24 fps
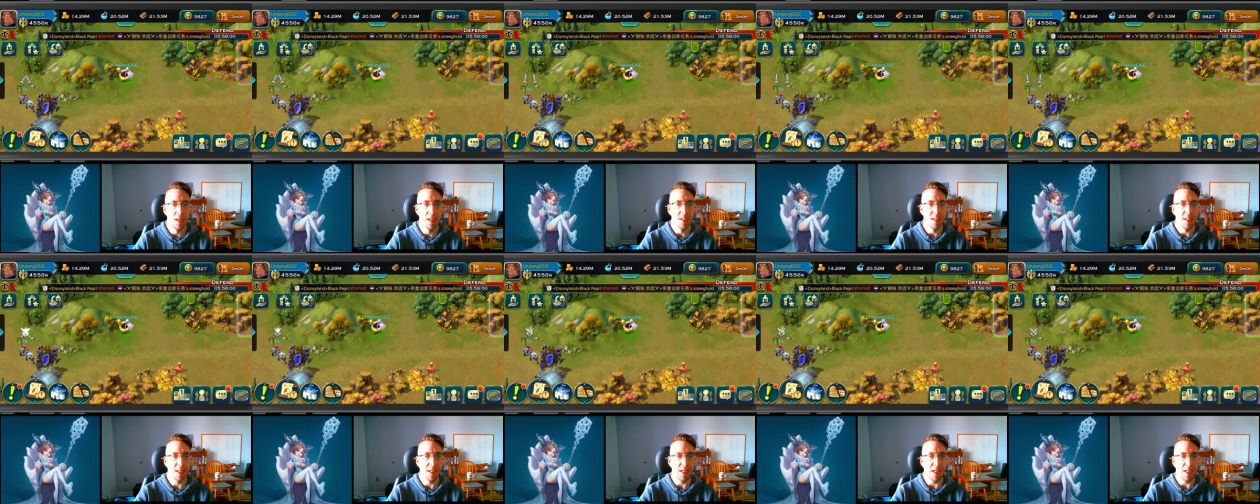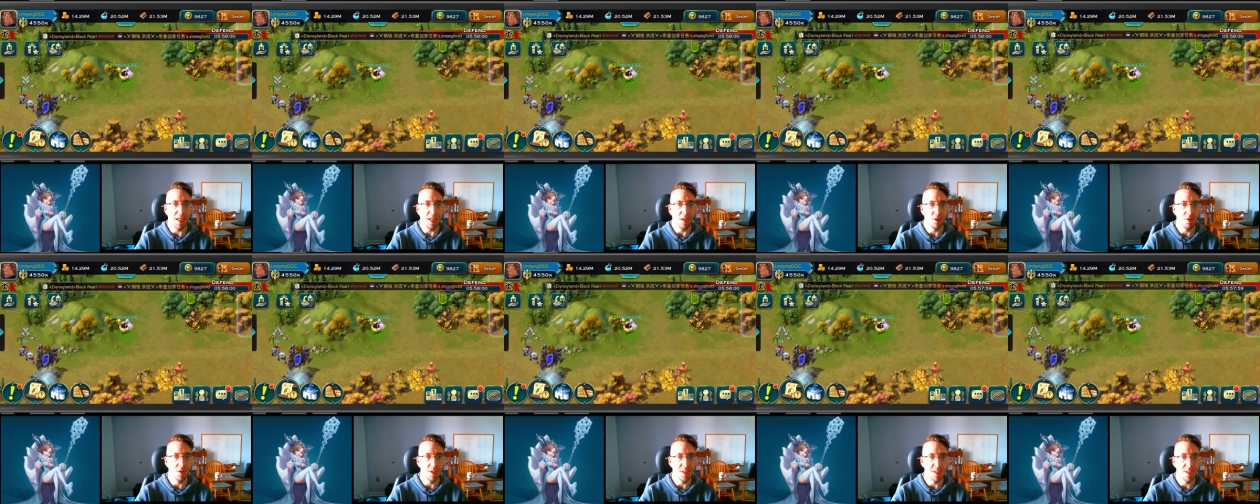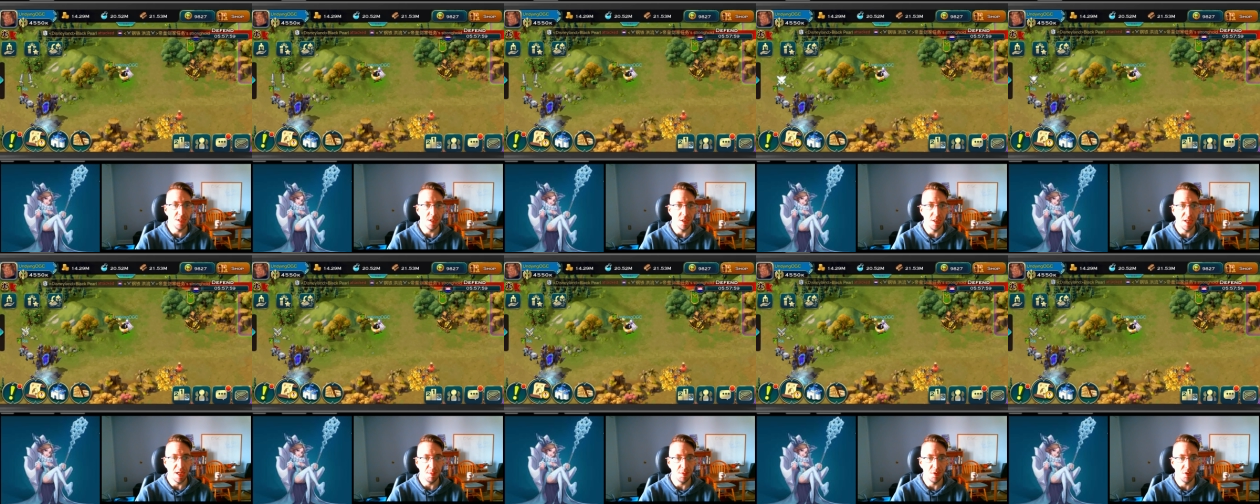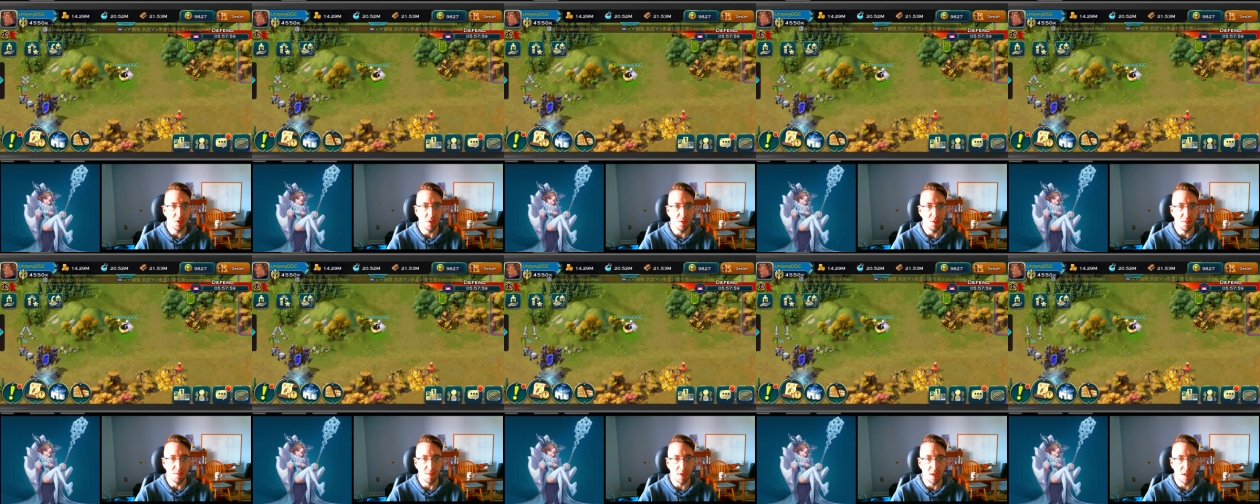to increase your damage
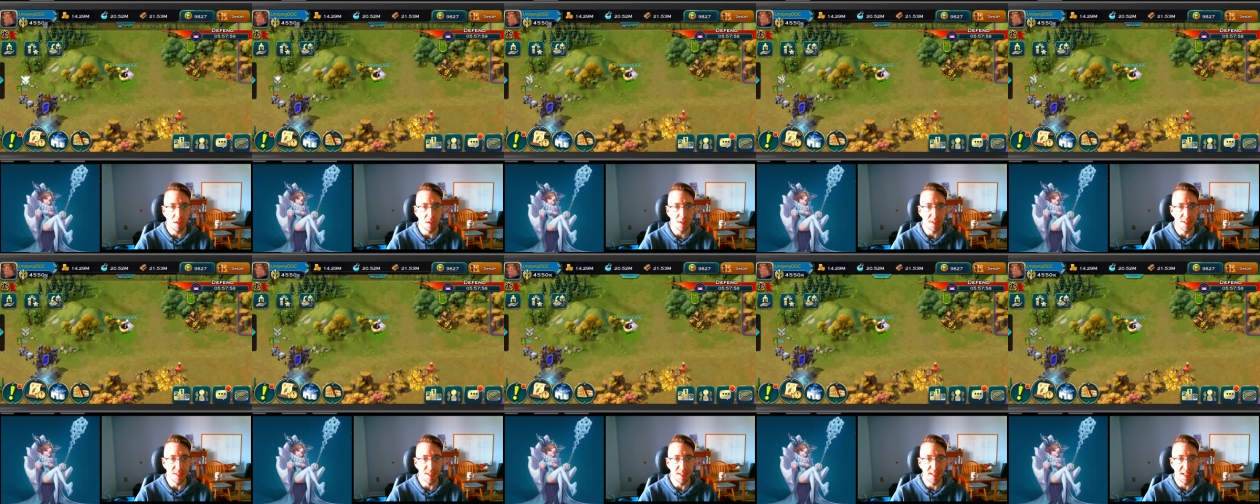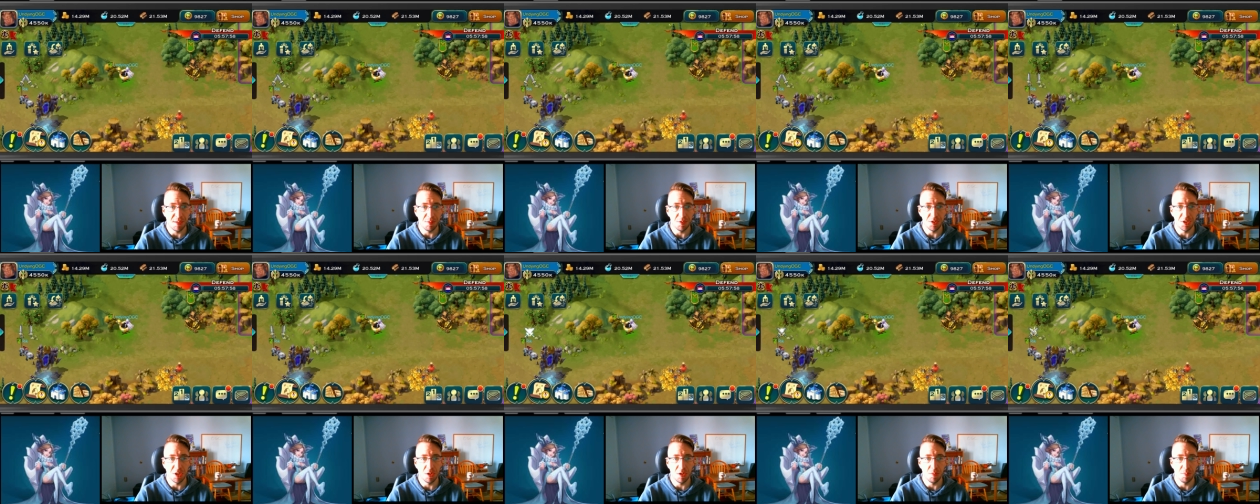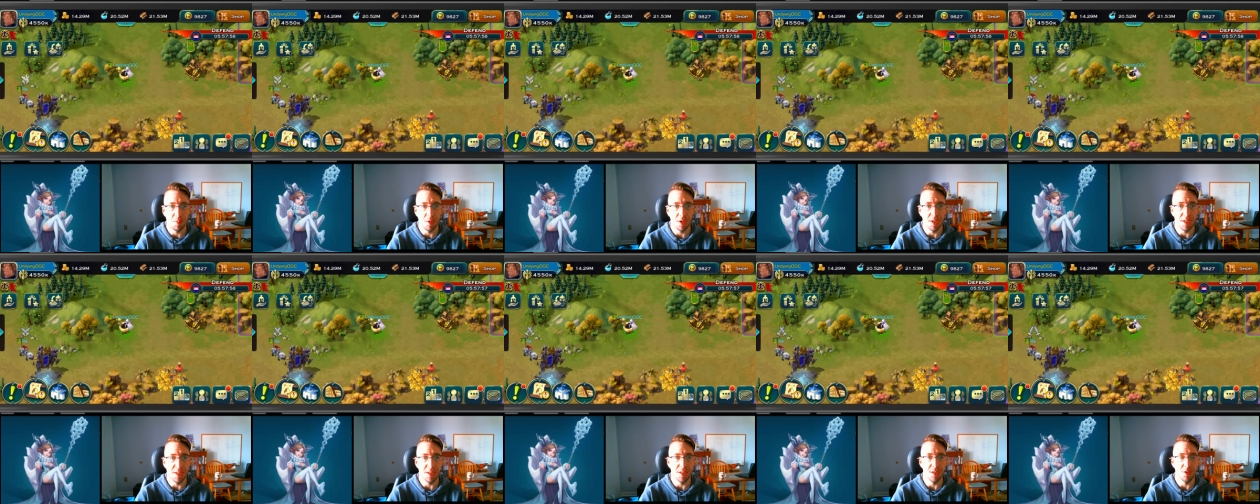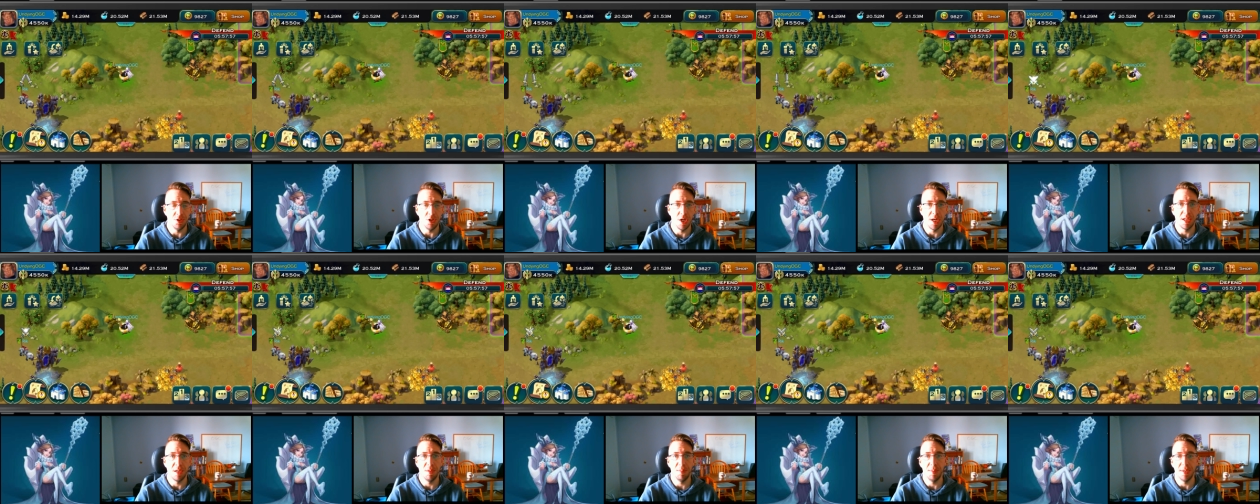overall, because damage output in the
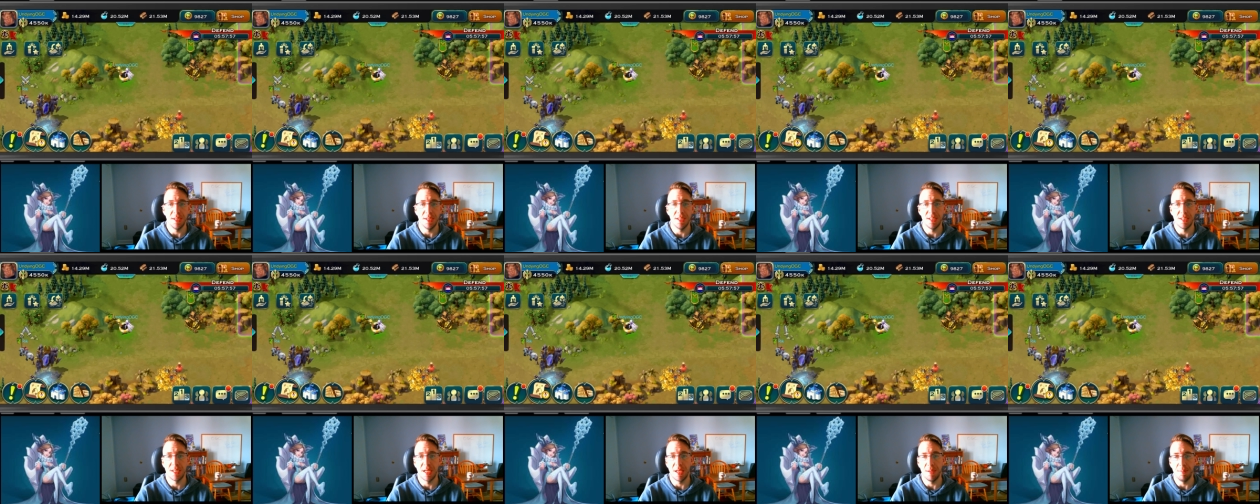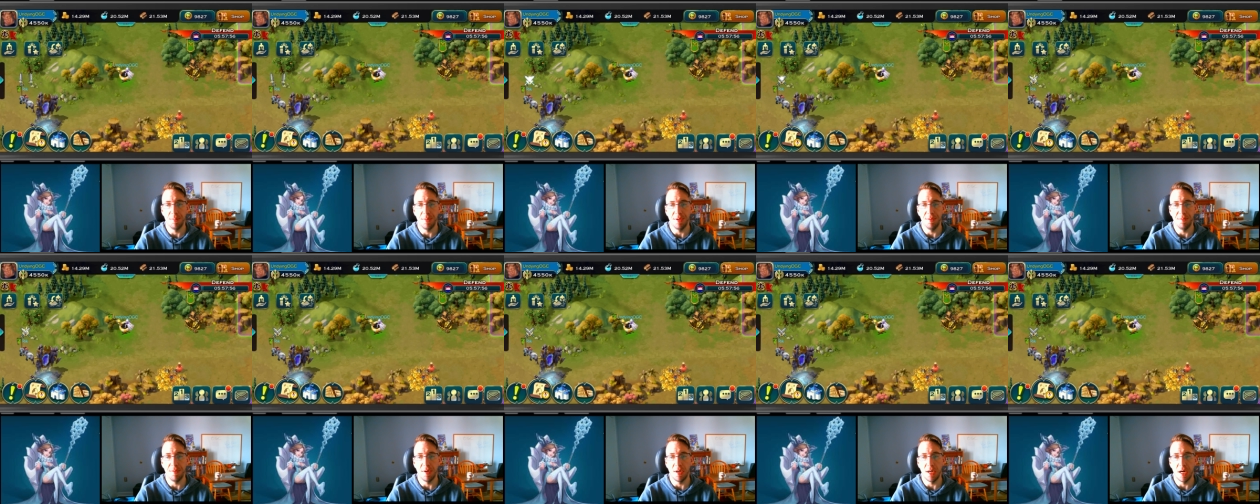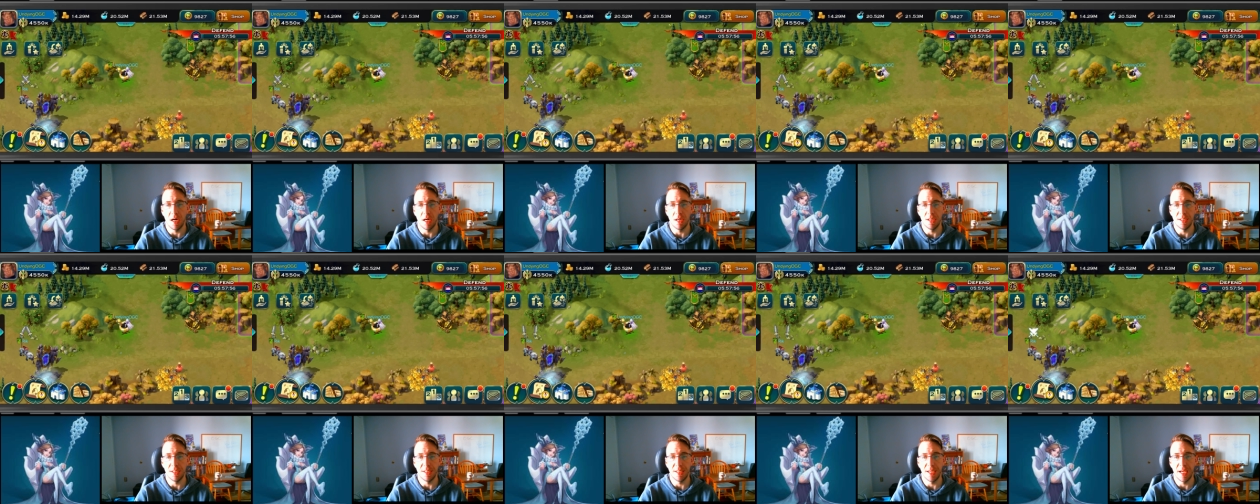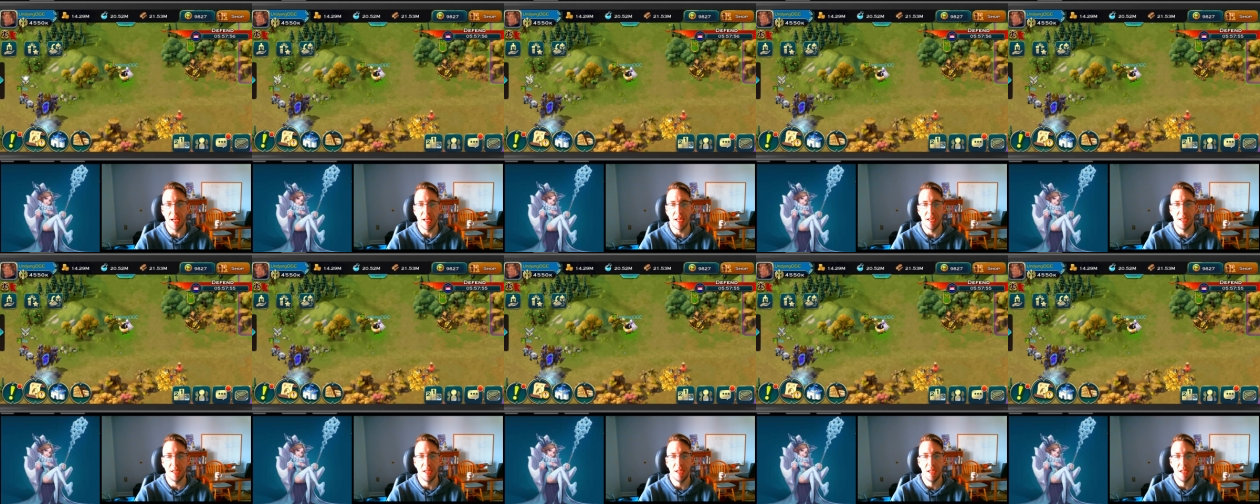Dragon Abyss can be very hard to
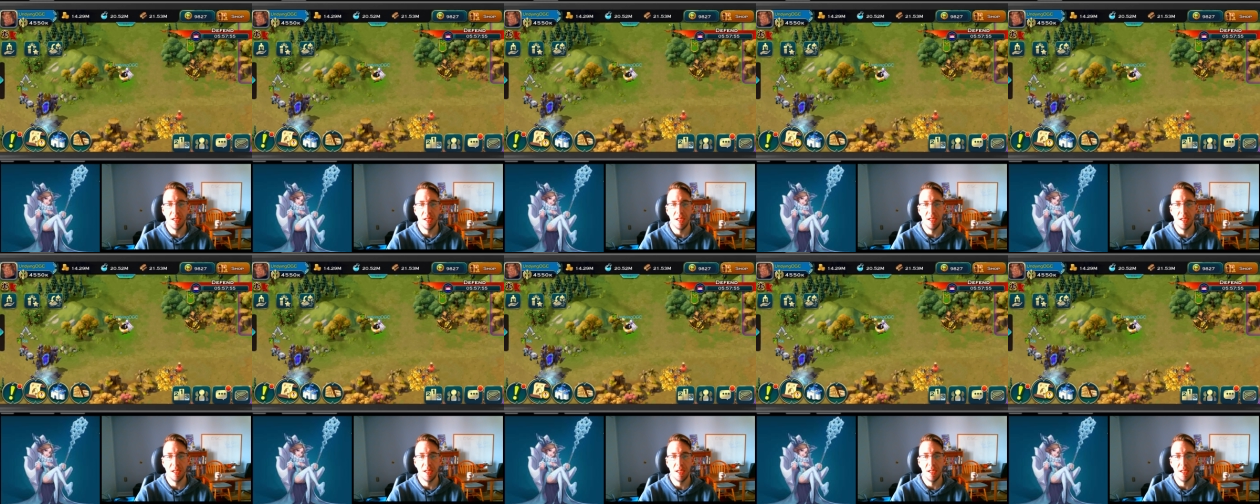get.